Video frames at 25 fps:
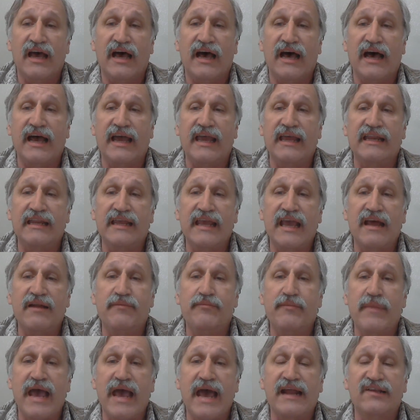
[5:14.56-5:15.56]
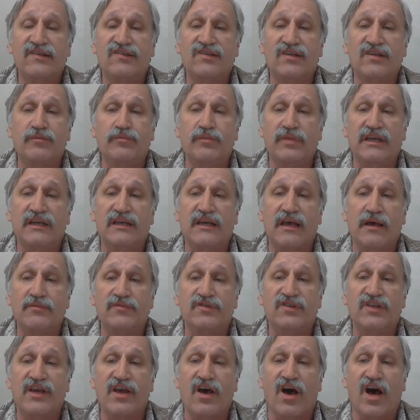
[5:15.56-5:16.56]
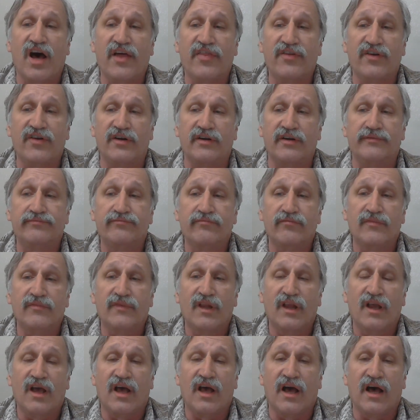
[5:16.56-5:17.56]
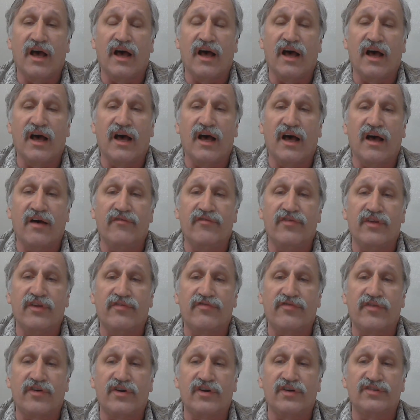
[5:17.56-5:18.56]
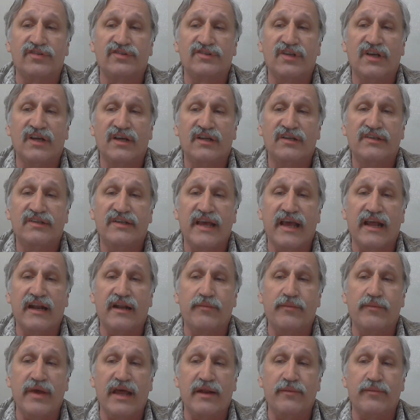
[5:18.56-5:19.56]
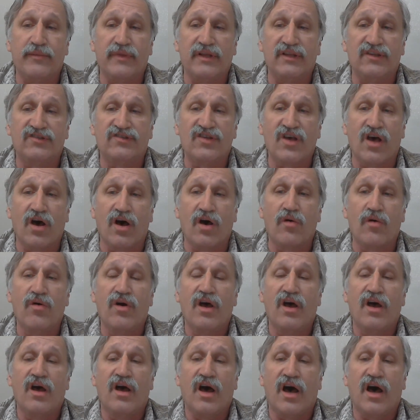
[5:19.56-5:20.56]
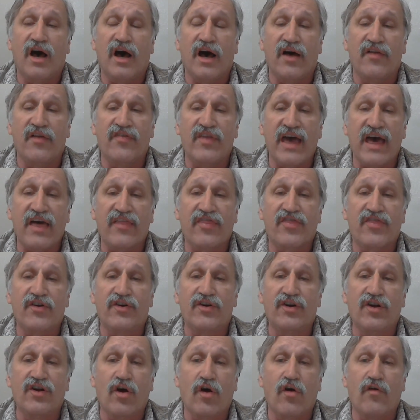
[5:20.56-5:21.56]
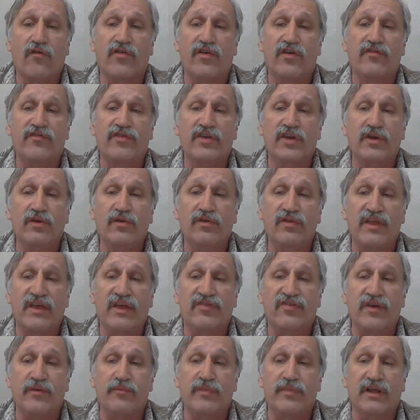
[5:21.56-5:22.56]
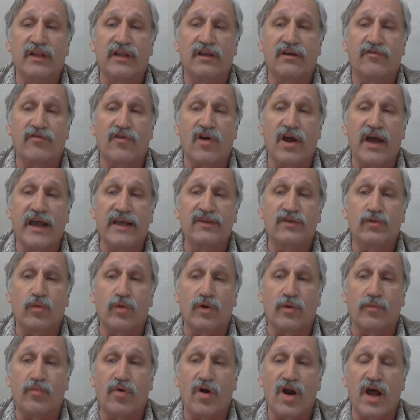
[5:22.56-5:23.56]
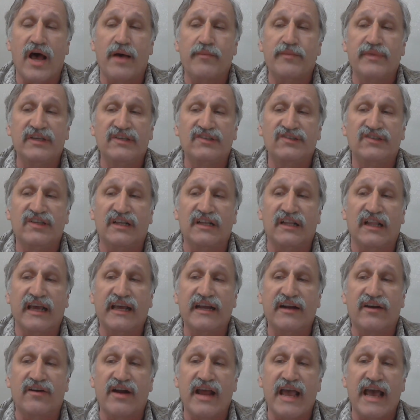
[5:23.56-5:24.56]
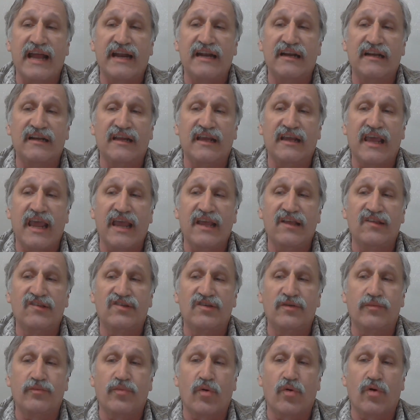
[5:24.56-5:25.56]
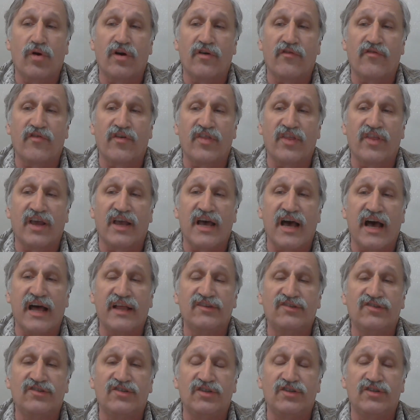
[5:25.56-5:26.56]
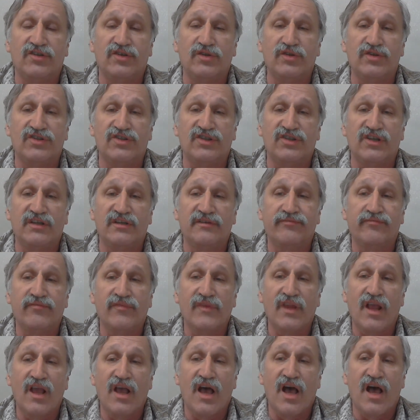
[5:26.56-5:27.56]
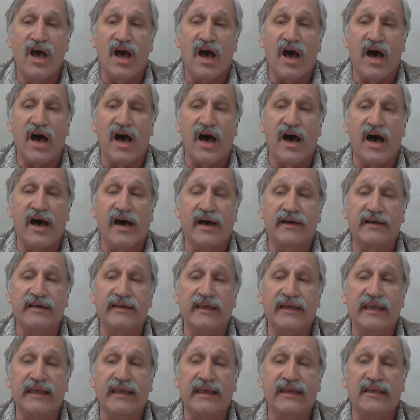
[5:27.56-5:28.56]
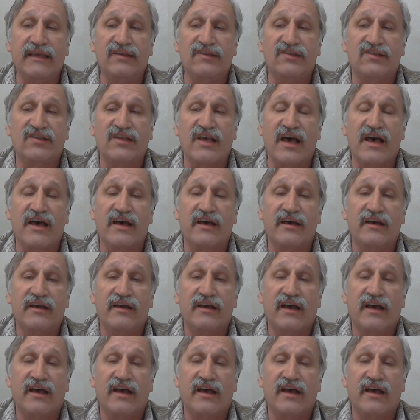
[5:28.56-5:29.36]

Uh, and yet, Madison becomes the author uh, of the first 10 amendments. So, uh, that third overview that the Bill of Rights were promised and later added to gain support for the Constitution uh, is, uh,